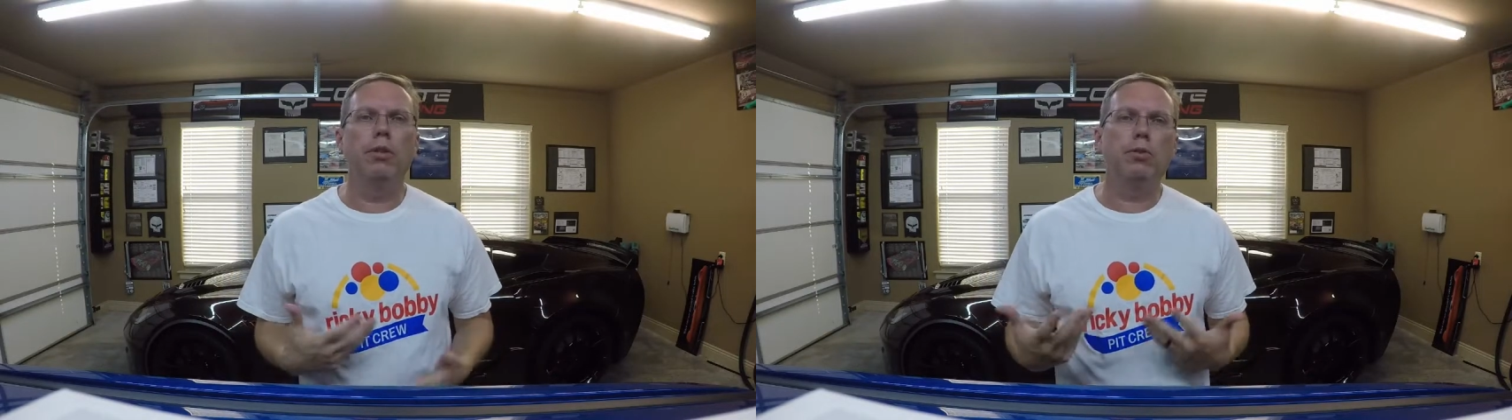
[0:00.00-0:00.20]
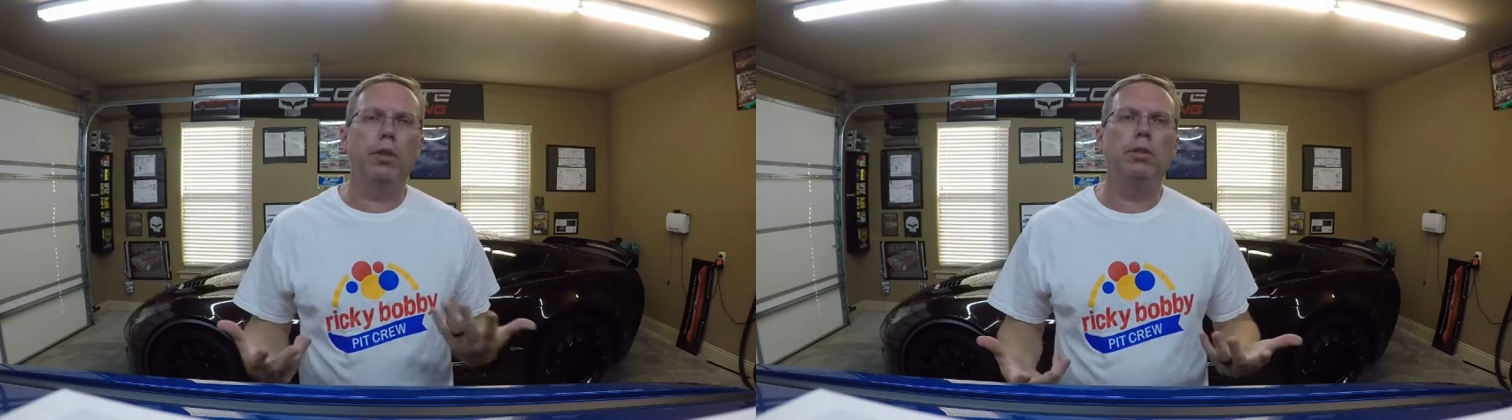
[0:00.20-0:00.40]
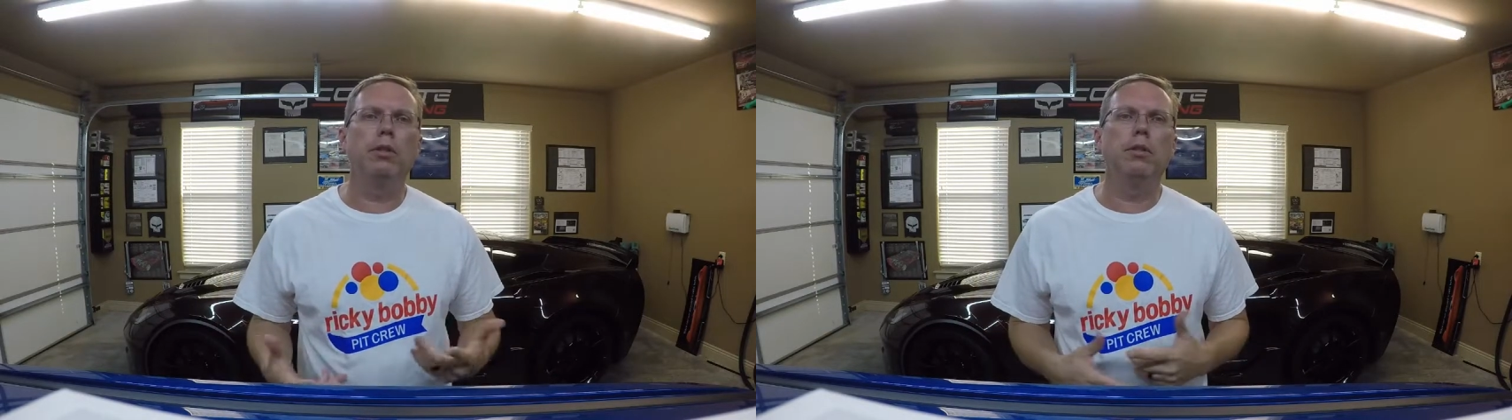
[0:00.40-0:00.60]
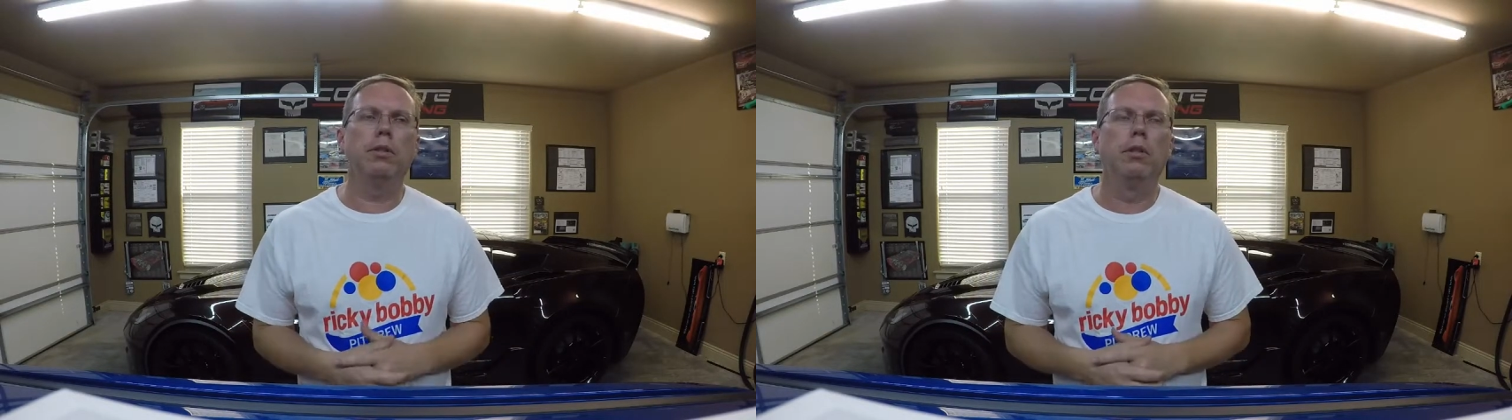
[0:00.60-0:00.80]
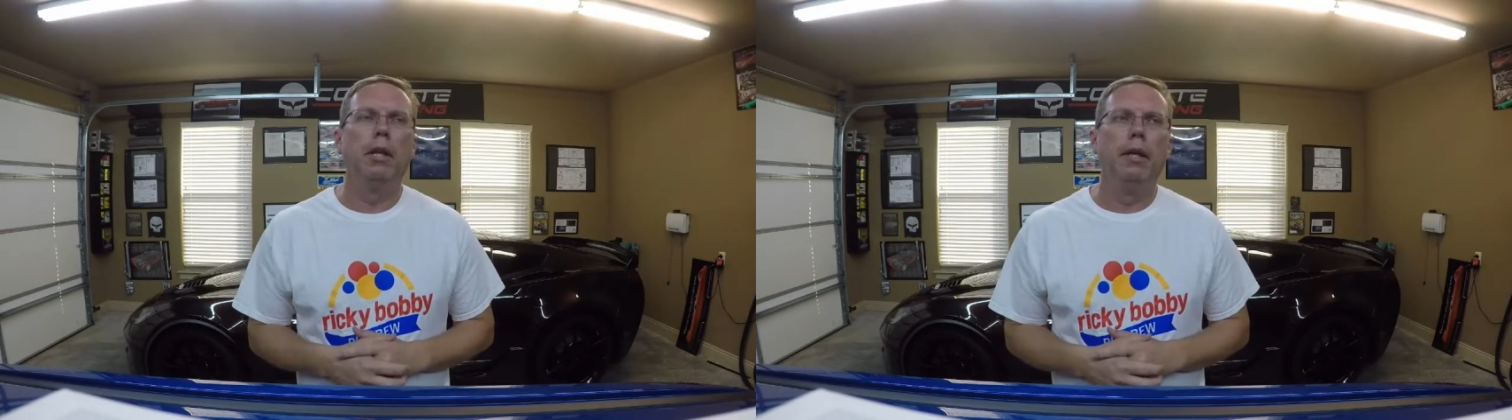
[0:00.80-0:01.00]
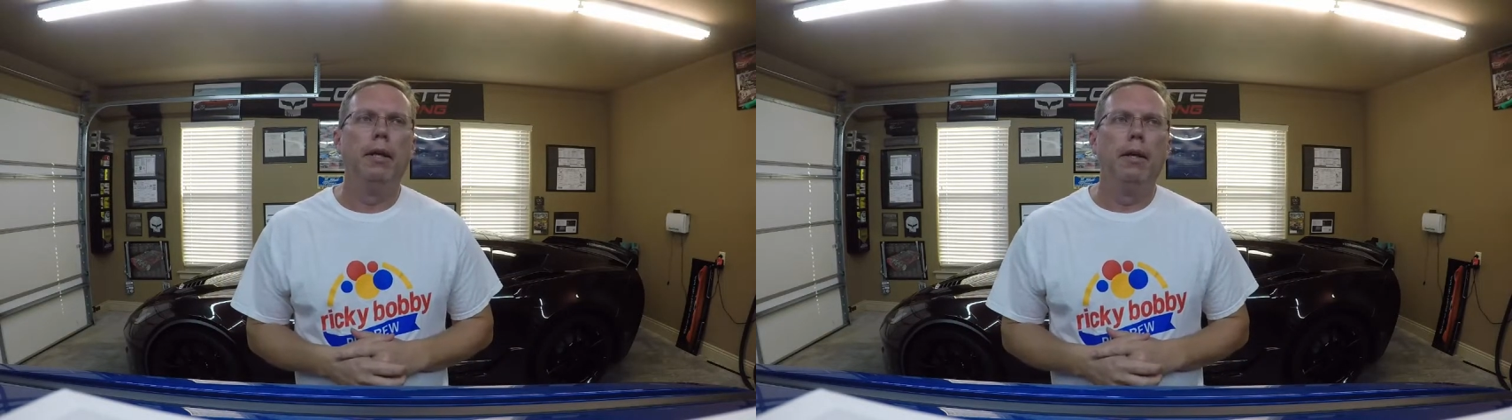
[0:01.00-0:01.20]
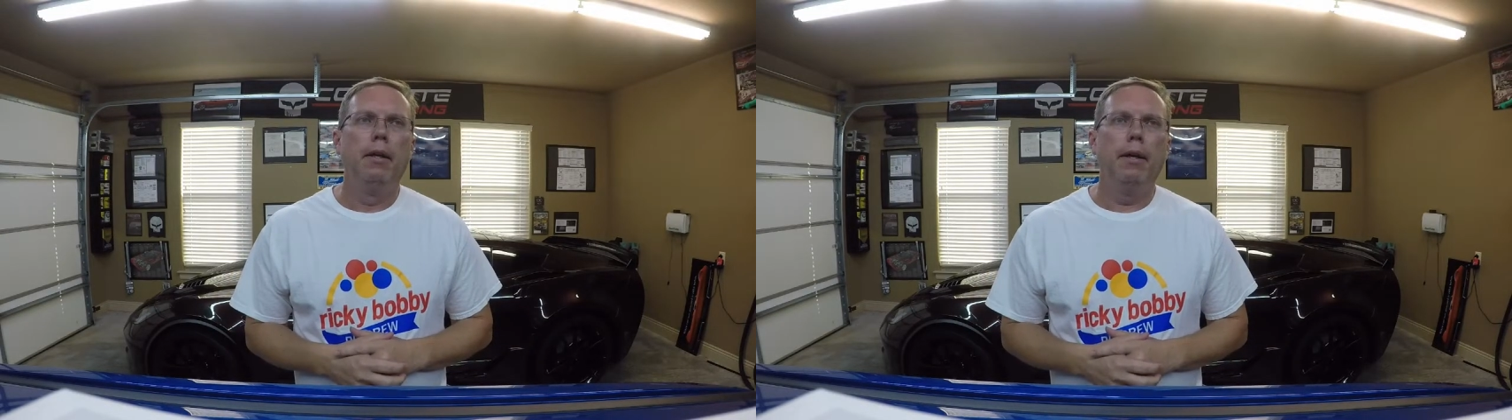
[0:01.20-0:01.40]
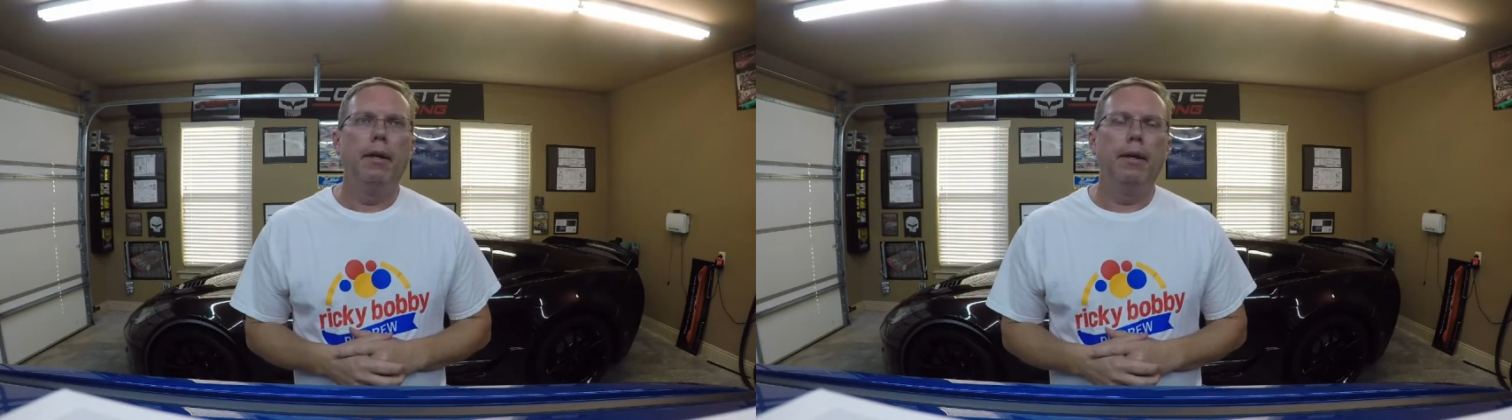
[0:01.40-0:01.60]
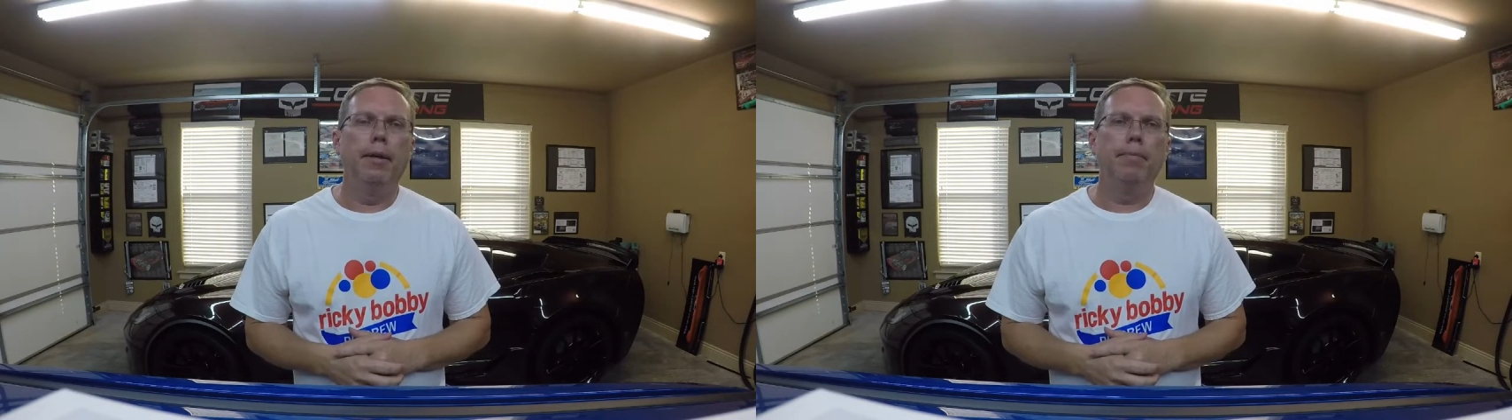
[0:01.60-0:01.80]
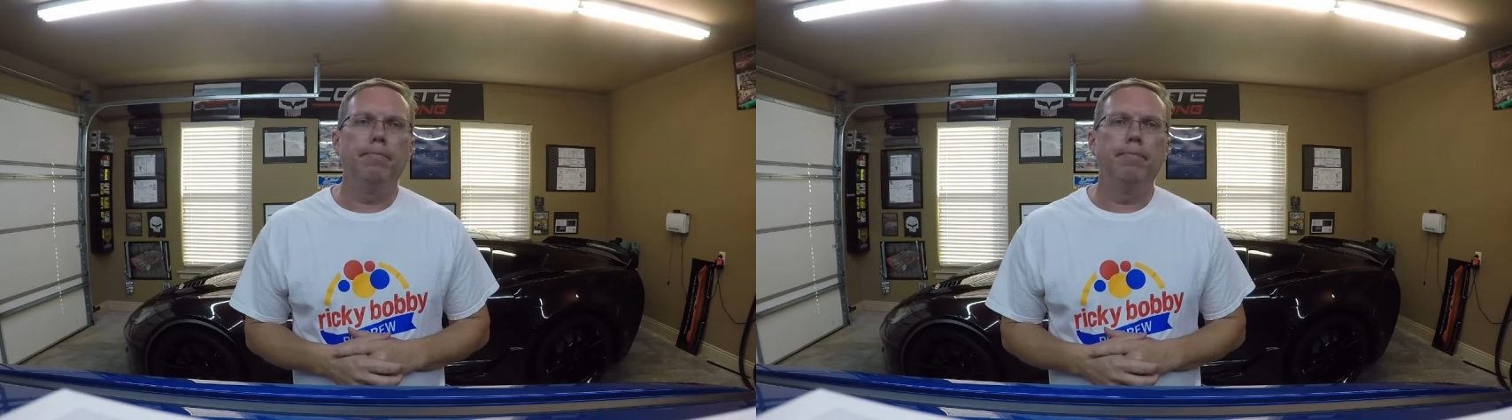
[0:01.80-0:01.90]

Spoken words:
instructions of